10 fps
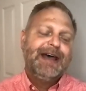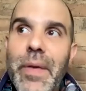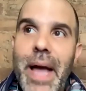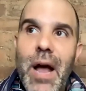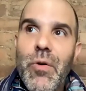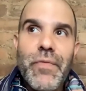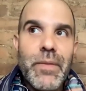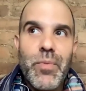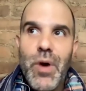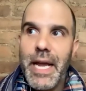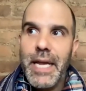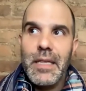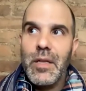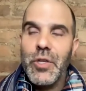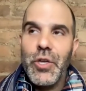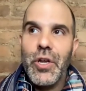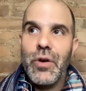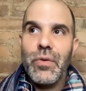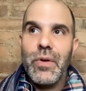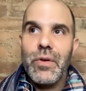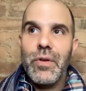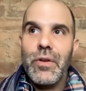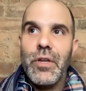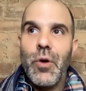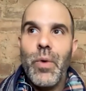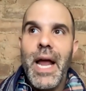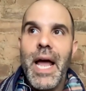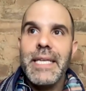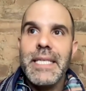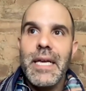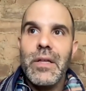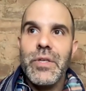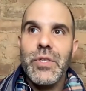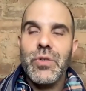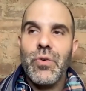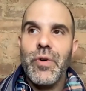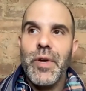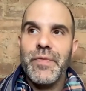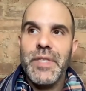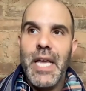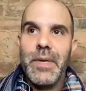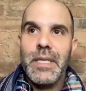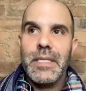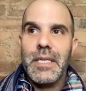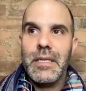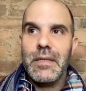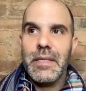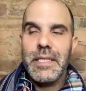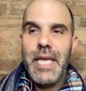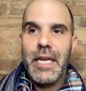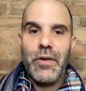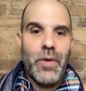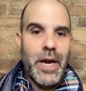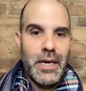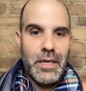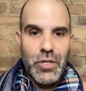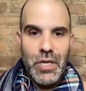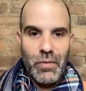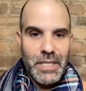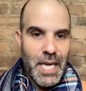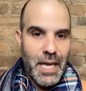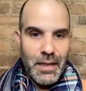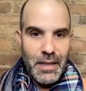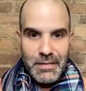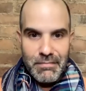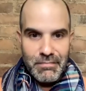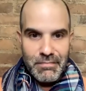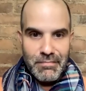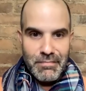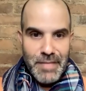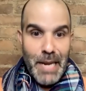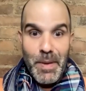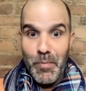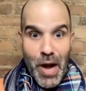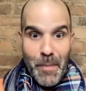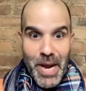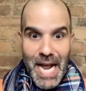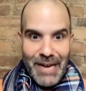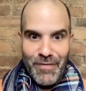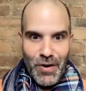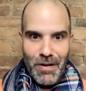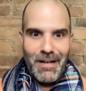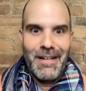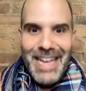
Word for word: the power of it, Brian, you know, you know, when I tell the story of Sammy the Seal in second grade and show and tell and naming Brett MacGyver